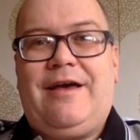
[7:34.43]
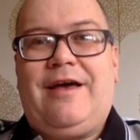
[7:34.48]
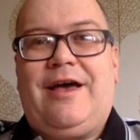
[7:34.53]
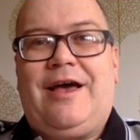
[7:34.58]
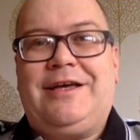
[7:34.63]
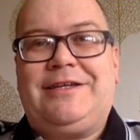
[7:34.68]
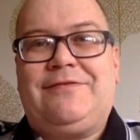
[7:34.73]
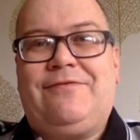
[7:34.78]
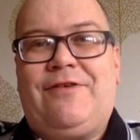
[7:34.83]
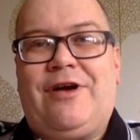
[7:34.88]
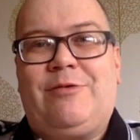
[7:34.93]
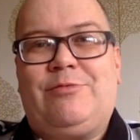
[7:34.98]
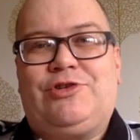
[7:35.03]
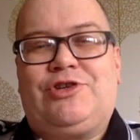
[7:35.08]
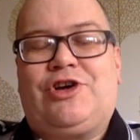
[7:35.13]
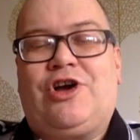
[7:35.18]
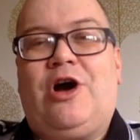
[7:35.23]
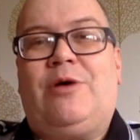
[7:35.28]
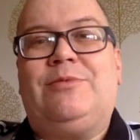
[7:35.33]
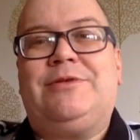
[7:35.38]
It's very much
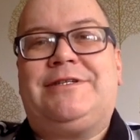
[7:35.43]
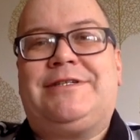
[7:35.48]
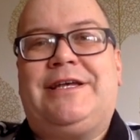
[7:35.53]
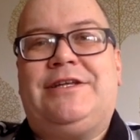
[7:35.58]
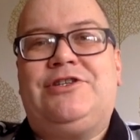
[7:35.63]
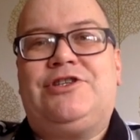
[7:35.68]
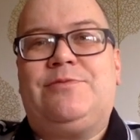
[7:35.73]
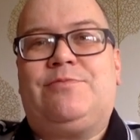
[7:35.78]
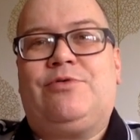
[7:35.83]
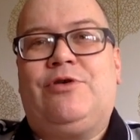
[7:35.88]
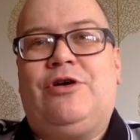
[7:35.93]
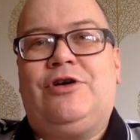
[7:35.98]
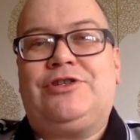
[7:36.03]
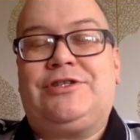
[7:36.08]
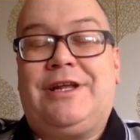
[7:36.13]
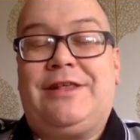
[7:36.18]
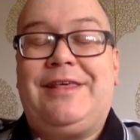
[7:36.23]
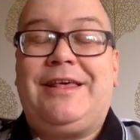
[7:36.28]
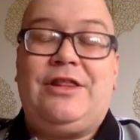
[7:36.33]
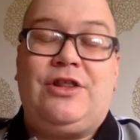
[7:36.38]
a common sense approach.
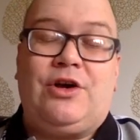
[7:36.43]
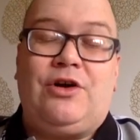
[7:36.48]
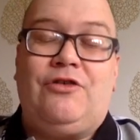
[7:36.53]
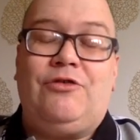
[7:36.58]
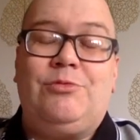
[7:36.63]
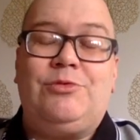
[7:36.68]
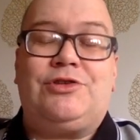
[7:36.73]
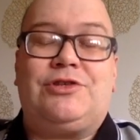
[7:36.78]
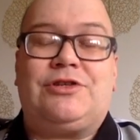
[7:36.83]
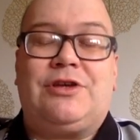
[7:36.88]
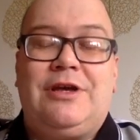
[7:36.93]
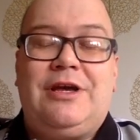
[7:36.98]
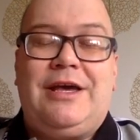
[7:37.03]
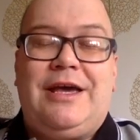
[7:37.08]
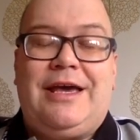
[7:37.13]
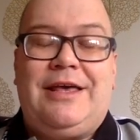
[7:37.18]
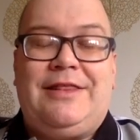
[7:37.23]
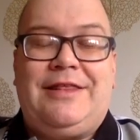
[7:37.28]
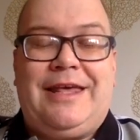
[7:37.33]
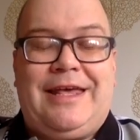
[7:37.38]
And I think the governments
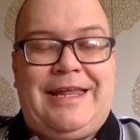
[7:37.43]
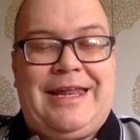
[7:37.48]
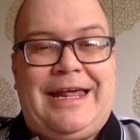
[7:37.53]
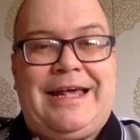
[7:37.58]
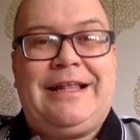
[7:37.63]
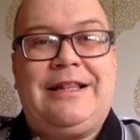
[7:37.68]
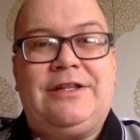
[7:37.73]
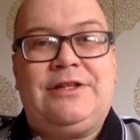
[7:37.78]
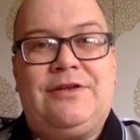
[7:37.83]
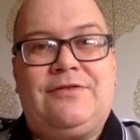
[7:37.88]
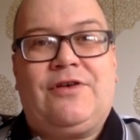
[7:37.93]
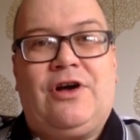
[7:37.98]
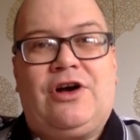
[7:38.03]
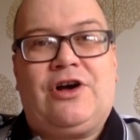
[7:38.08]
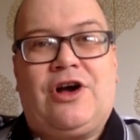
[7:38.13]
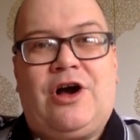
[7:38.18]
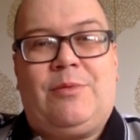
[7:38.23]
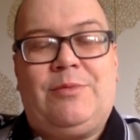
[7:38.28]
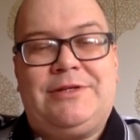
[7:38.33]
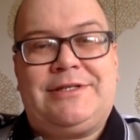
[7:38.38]
in England have got
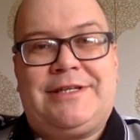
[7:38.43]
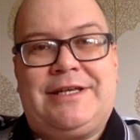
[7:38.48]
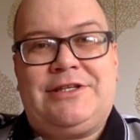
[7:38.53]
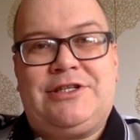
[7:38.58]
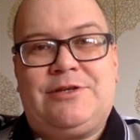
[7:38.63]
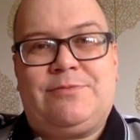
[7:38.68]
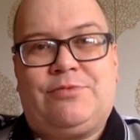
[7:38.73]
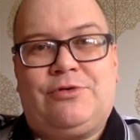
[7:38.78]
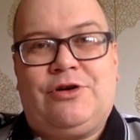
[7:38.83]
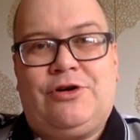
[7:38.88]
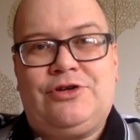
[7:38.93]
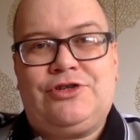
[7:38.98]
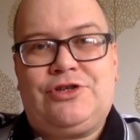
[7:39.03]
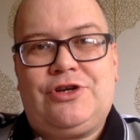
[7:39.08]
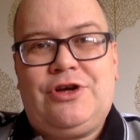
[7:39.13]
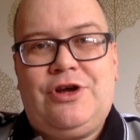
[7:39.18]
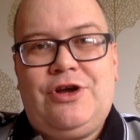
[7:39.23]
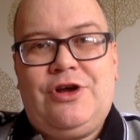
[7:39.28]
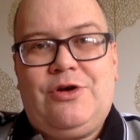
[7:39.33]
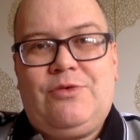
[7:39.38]
a common sense approach
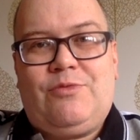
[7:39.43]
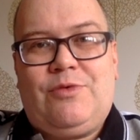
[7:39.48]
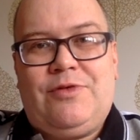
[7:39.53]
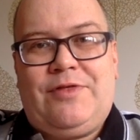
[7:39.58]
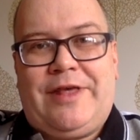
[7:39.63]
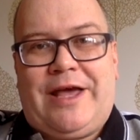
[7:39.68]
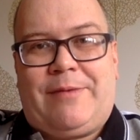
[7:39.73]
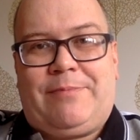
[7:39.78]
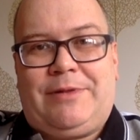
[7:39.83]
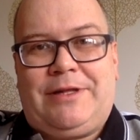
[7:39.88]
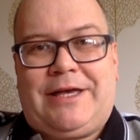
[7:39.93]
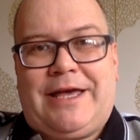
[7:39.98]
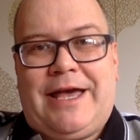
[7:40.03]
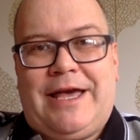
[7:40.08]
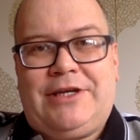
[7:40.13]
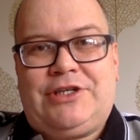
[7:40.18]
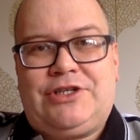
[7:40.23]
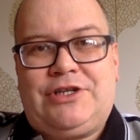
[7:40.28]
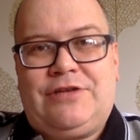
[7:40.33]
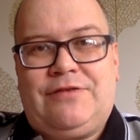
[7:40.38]
with the
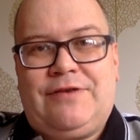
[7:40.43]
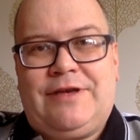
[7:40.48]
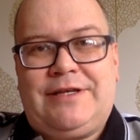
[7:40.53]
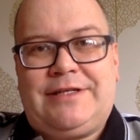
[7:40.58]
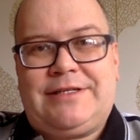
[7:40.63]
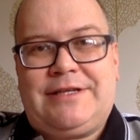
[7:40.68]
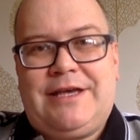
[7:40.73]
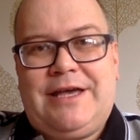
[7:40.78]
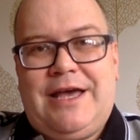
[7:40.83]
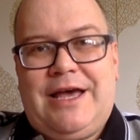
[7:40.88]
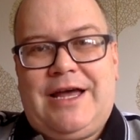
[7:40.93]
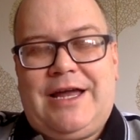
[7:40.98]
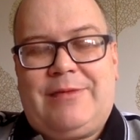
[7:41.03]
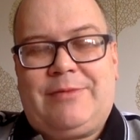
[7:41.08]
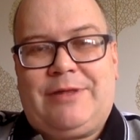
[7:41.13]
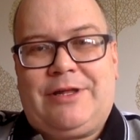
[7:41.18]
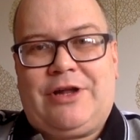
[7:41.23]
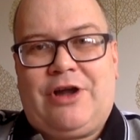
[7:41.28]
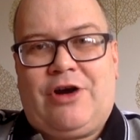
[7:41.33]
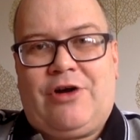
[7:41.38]
application of it. I'm
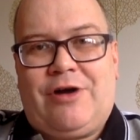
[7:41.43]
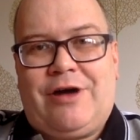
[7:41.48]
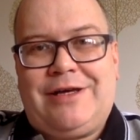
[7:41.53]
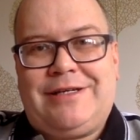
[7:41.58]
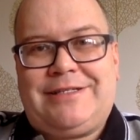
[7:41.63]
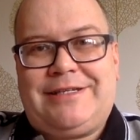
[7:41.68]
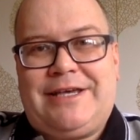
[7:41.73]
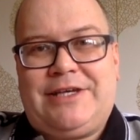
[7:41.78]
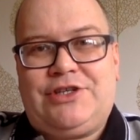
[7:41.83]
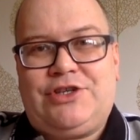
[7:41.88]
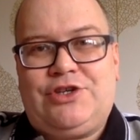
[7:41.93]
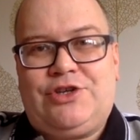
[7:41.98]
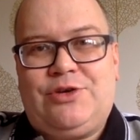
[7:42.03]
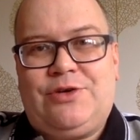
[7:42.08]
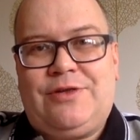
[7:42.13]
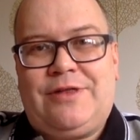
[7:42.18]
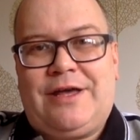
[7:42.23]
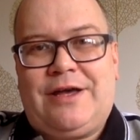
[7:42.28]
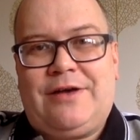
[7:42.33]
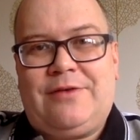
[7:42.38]
glad RICS are
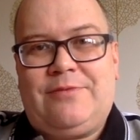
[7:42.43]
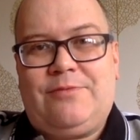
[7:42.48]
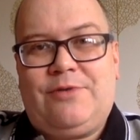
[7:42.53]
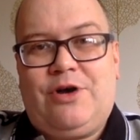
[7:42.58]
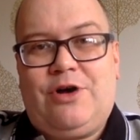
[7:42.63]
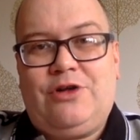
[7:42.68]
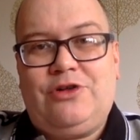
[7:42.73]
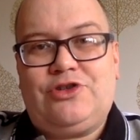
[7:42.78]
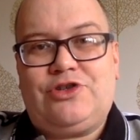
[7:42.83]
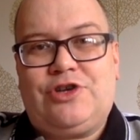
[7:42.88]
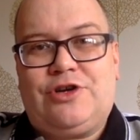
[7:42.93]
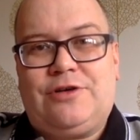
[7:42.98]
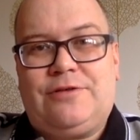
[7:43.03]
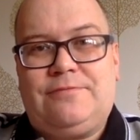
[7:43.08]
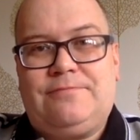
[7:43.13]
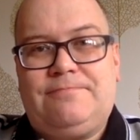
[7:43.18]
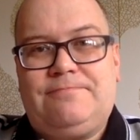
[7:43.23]
doing that also.